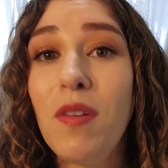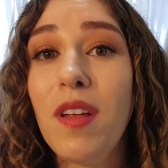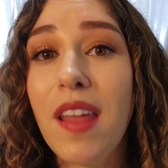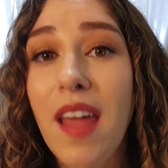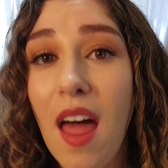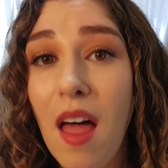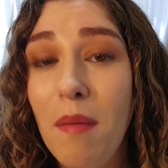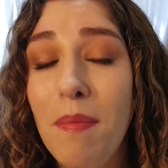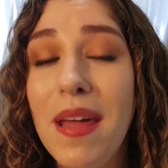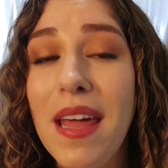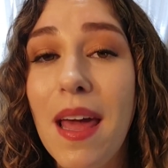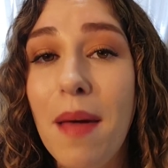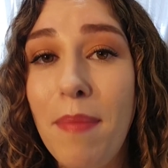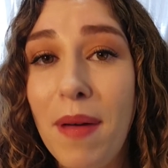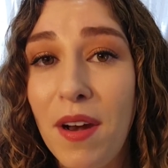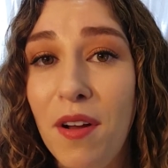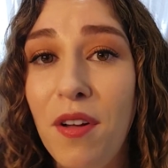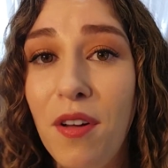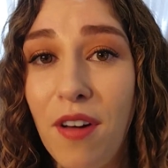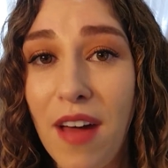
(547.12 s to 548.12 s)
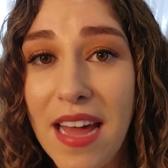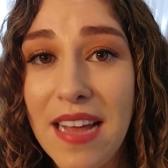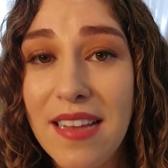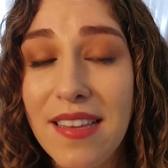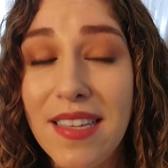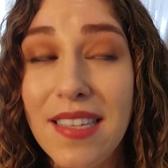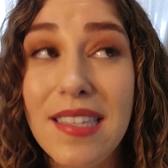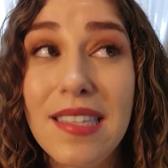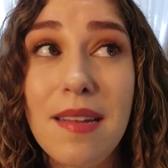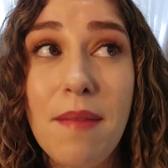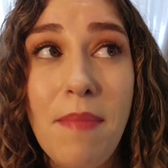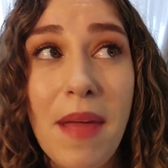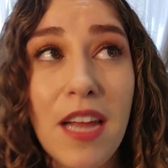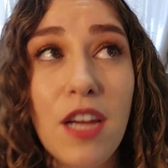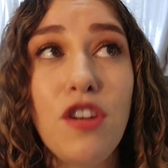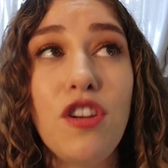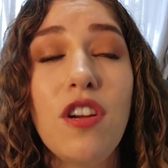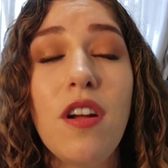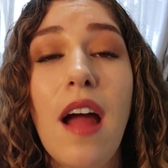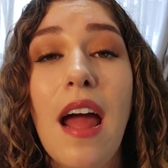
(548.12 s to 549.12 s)
really helped me get better grades, is to
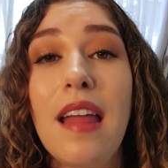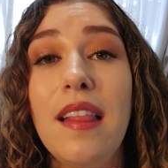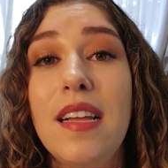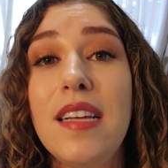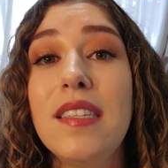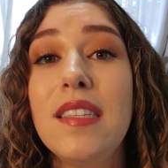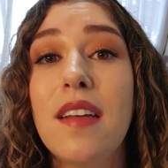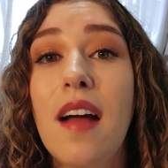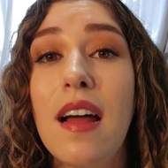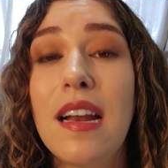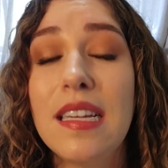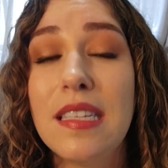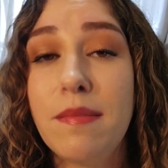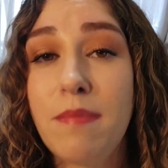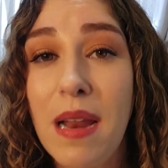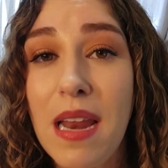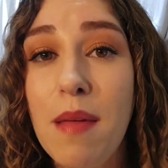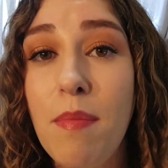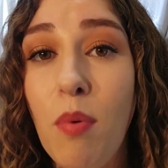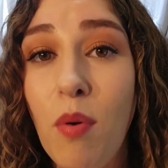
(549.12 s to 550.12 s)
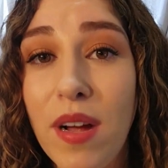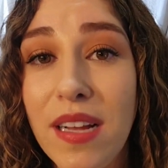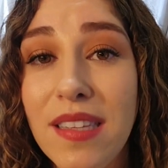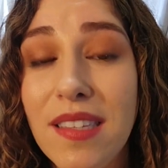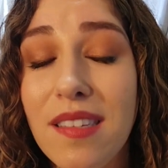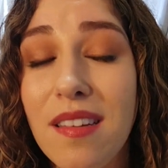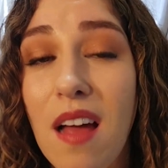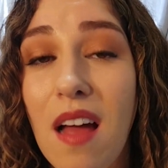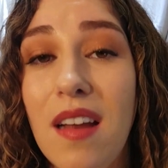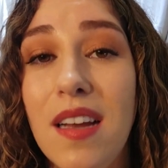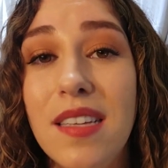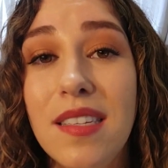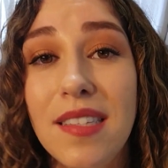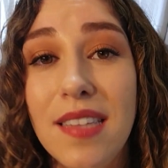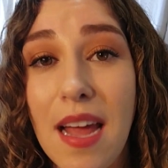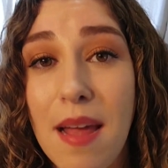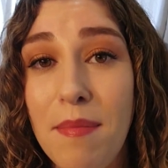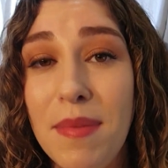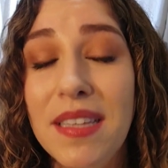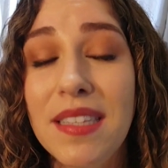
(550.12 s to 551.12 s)
make sure I at least got as many points on
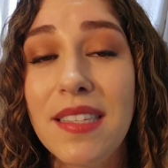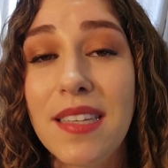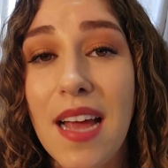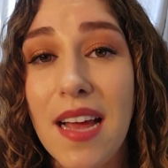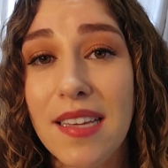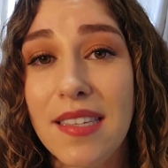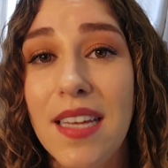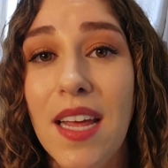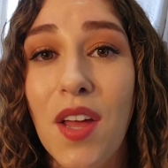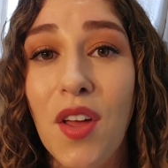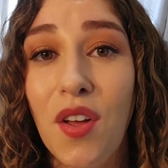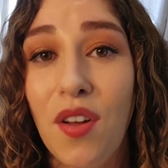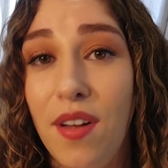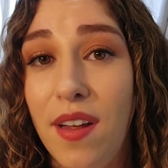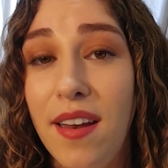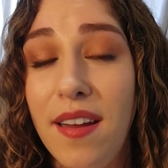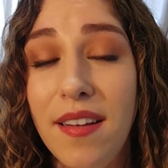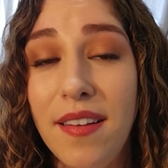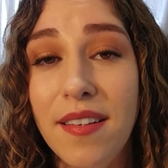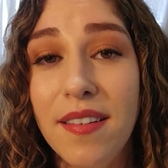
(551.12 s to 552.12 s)
assignments as I could.